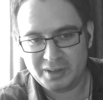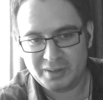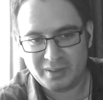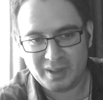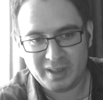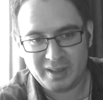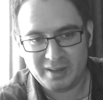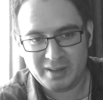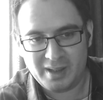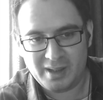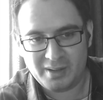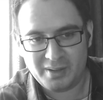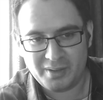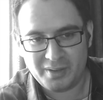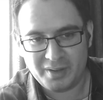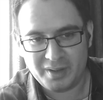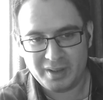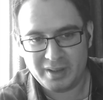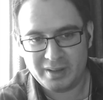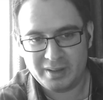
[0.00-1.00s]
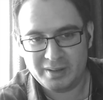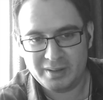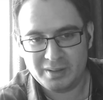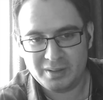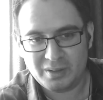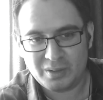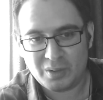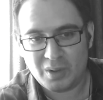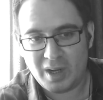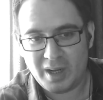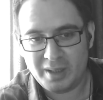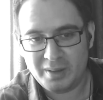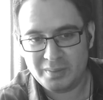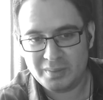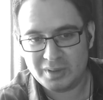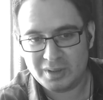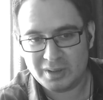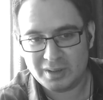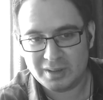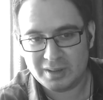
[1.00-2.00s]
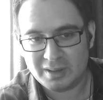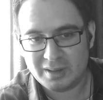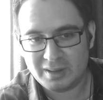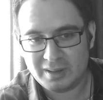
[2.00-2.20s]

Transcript: right now than Grimes'